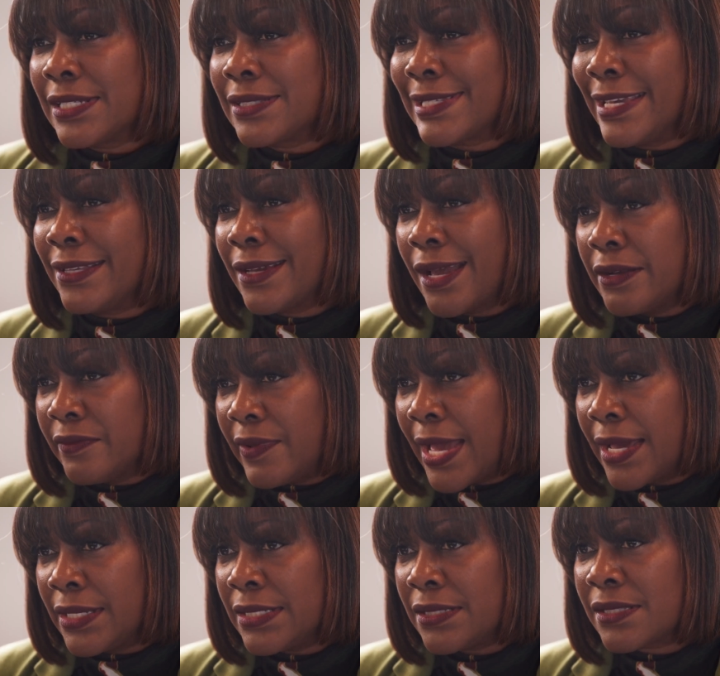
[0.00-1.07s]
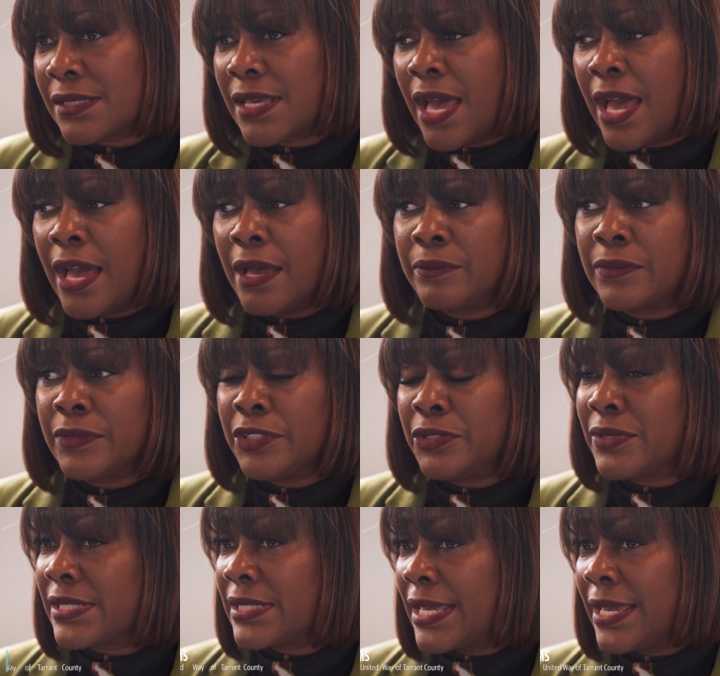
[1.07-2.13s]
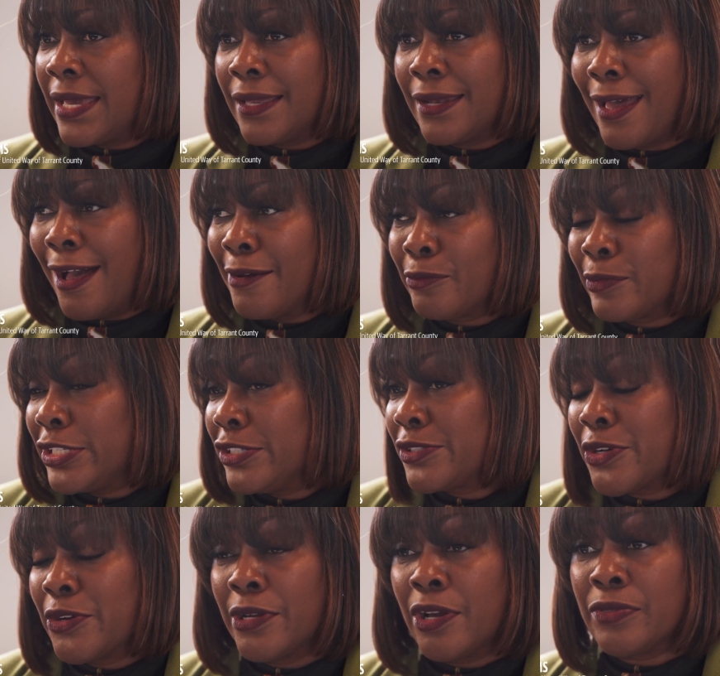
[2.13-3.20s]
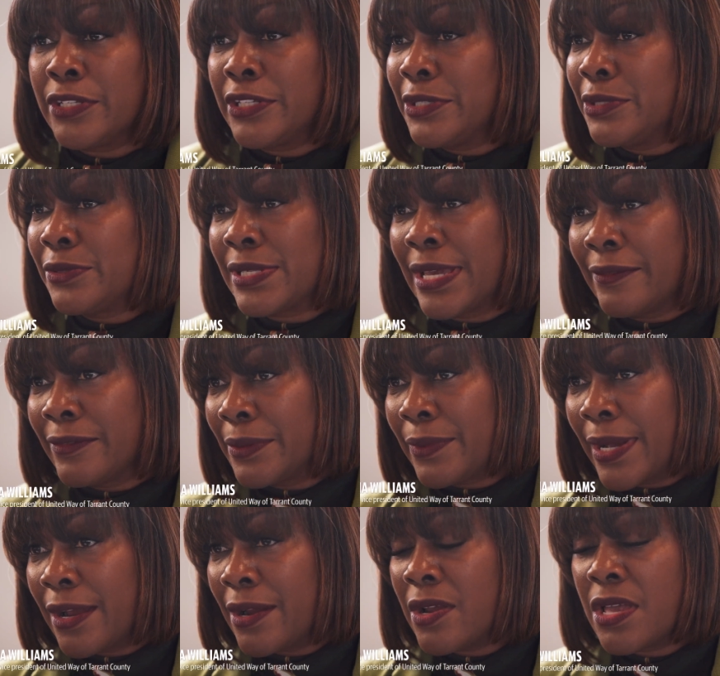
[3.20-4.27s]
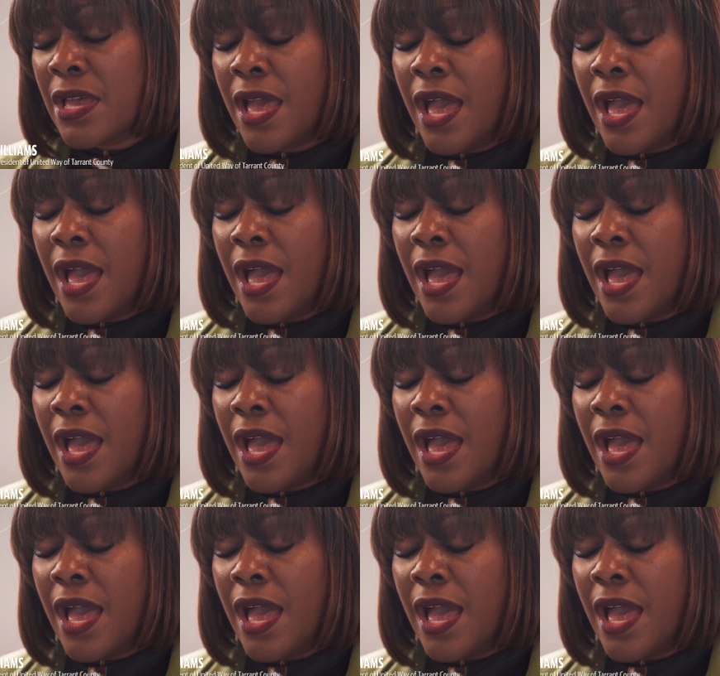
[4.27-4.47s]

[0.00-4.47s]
to teen gun violence. You see it when you turn on the news everywhere,